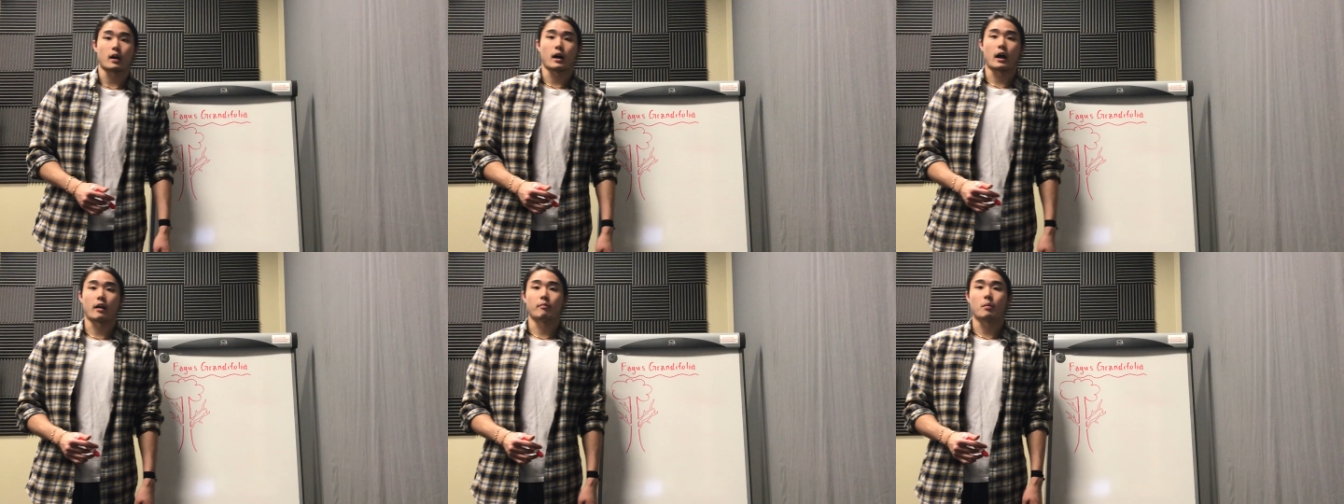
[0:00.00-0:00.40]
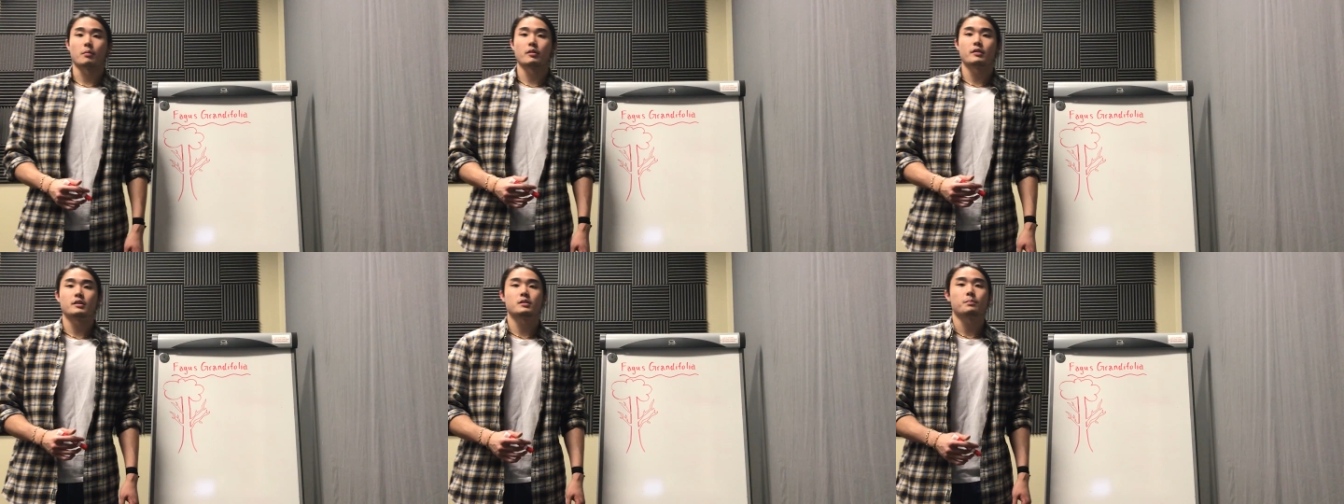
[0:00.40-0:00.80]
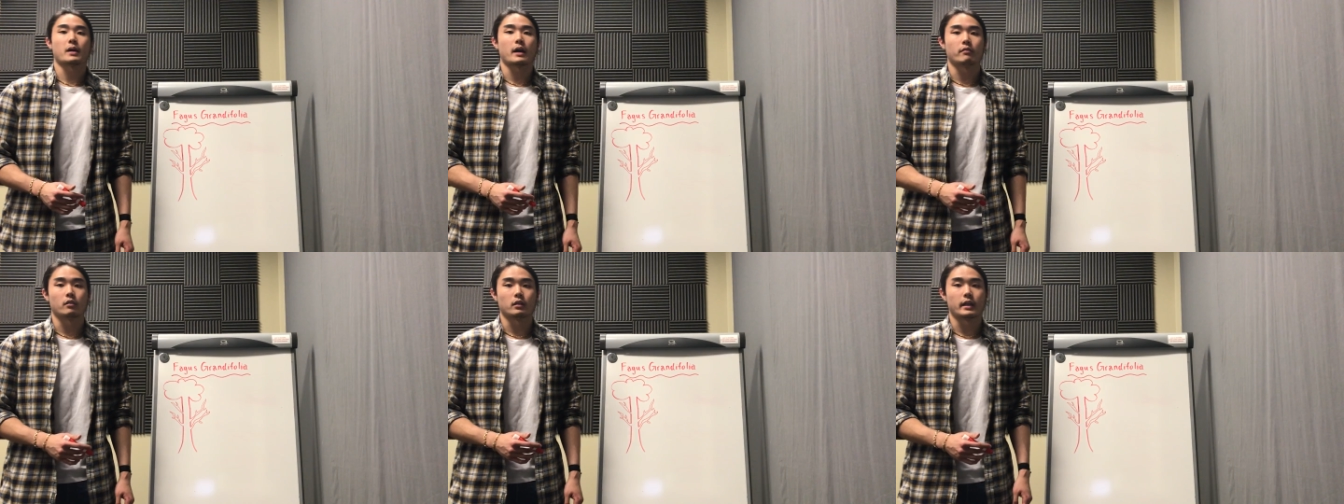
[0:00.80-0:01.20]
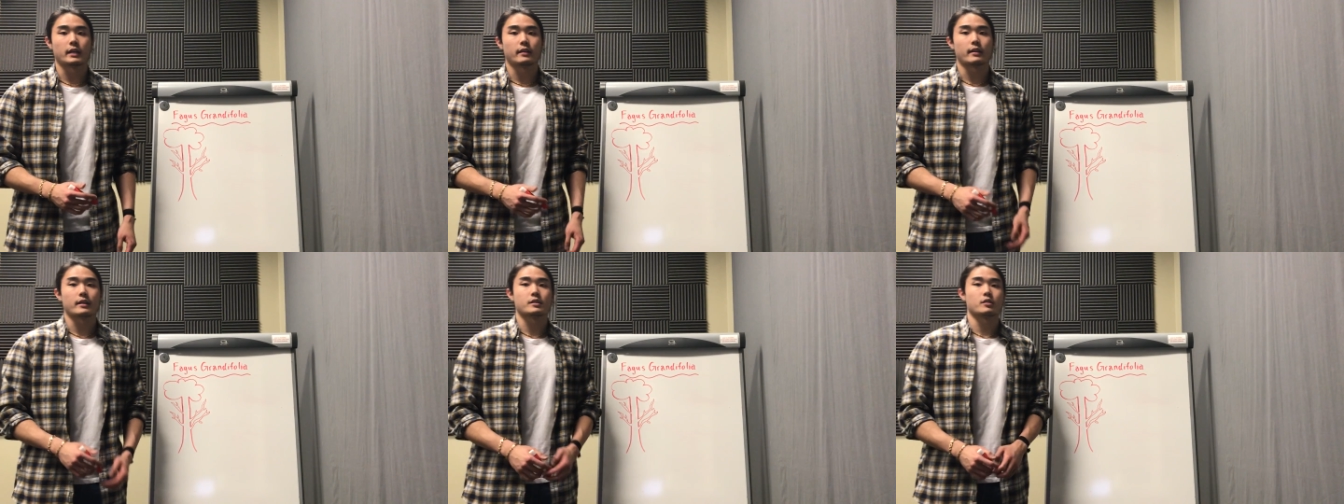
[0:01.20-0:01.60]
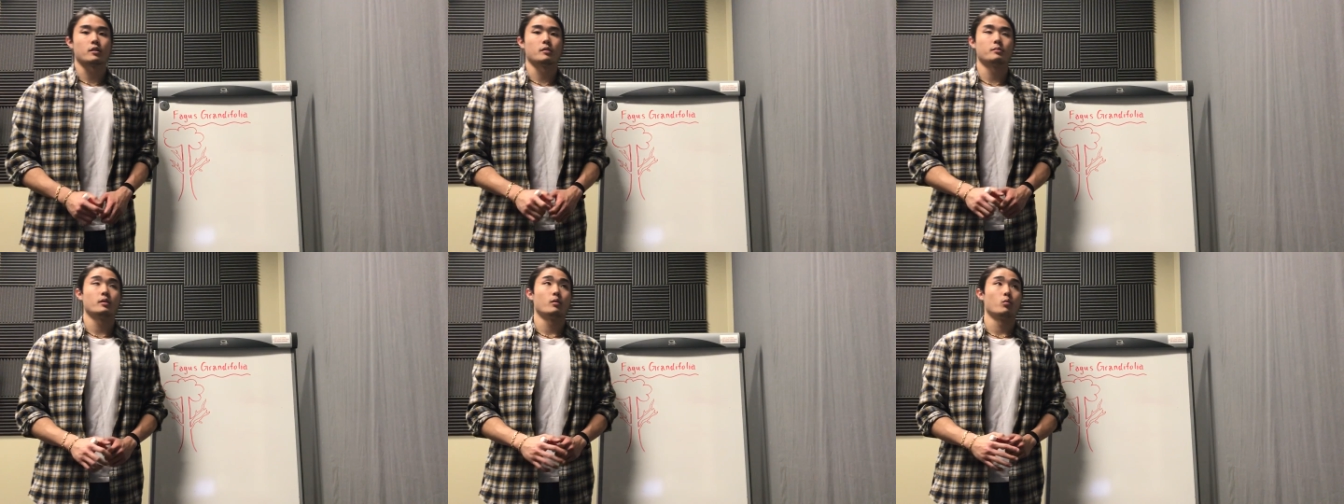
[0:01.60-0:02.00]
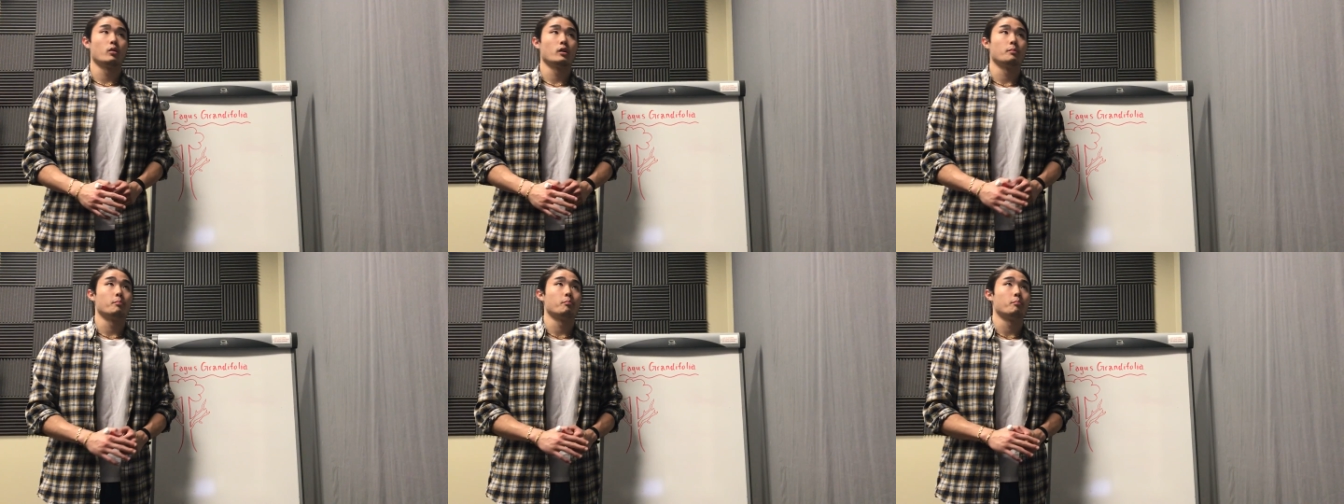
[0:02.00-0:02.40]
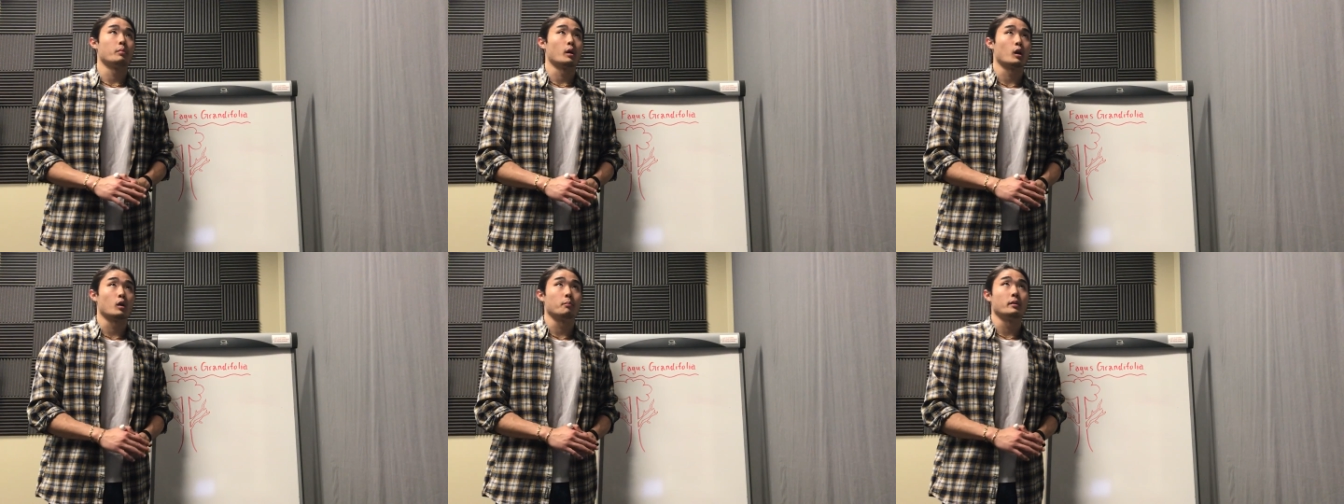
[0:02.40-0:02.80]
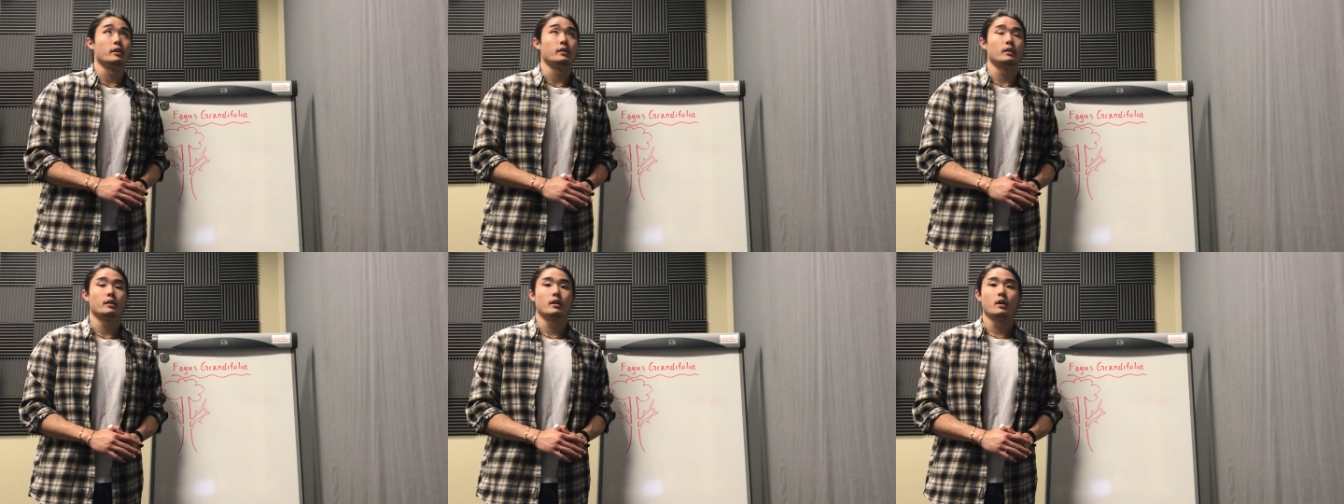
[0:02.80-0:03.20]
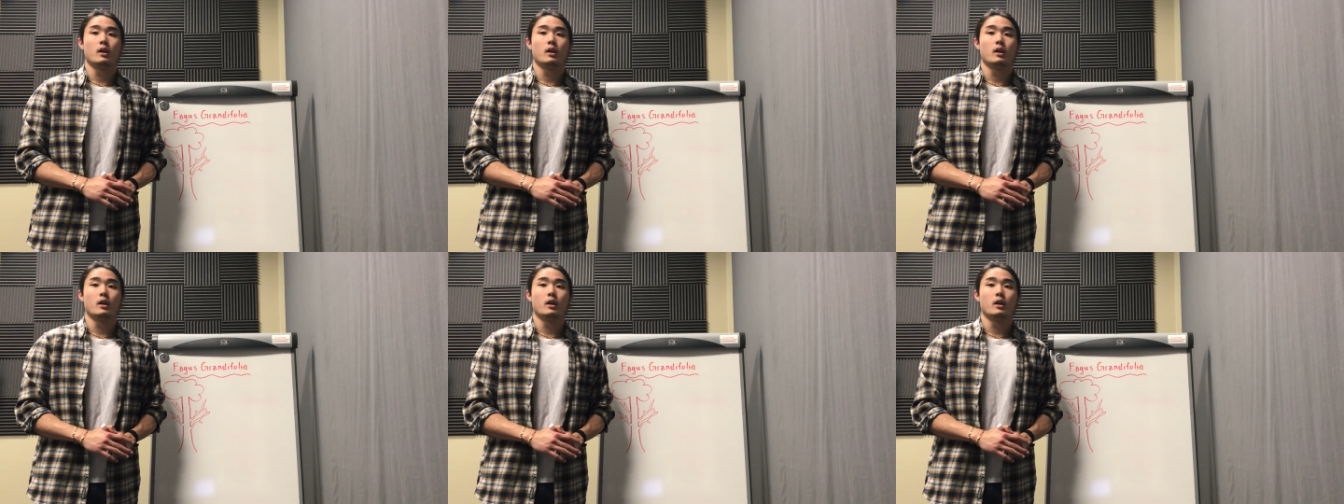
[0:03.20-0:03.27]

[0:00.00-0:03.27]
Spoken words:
I remember this by relating that term to the word permanent.